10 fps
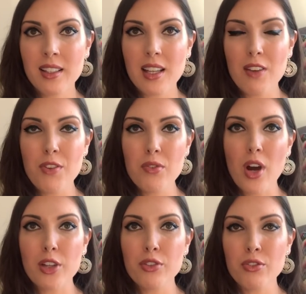If you've
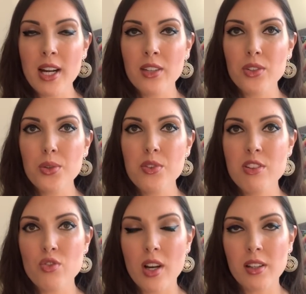got a friend who's
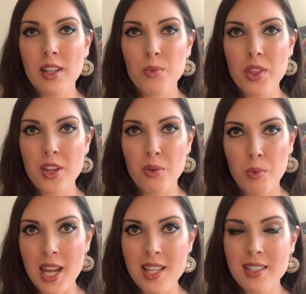struggling with their
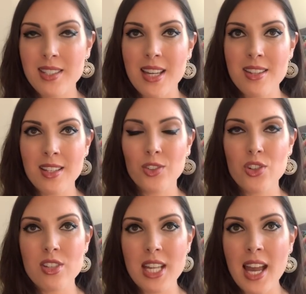weight and doesn't
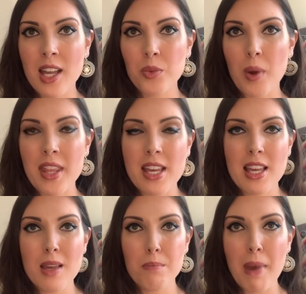understand why they
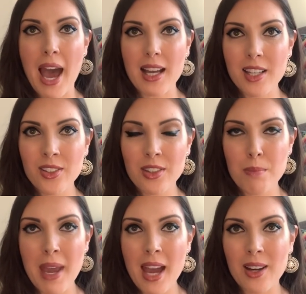keep packing on the
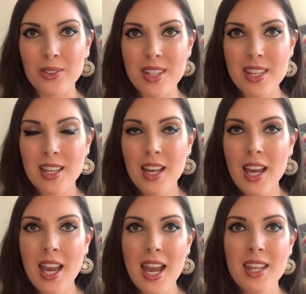pounds,
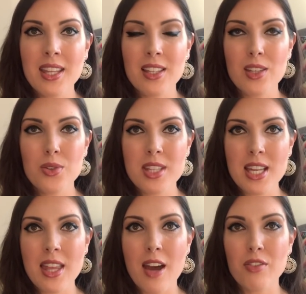and then you
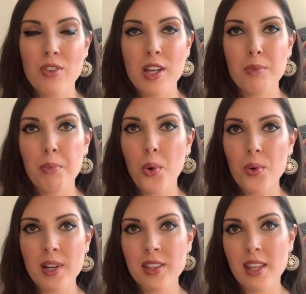see that friend
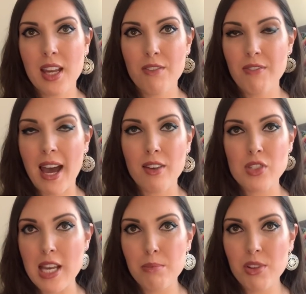pouring like 5
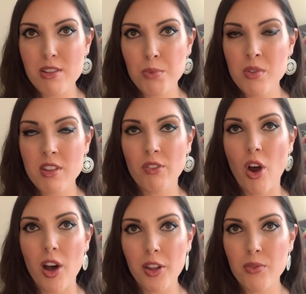tablespoons of
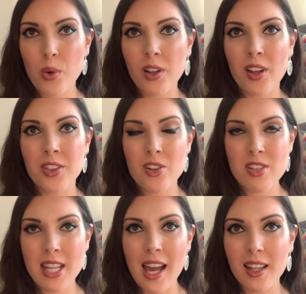olive oil on their
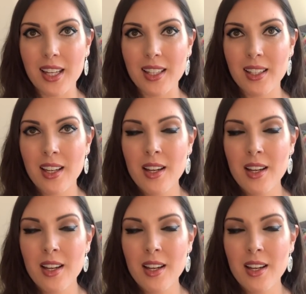salad,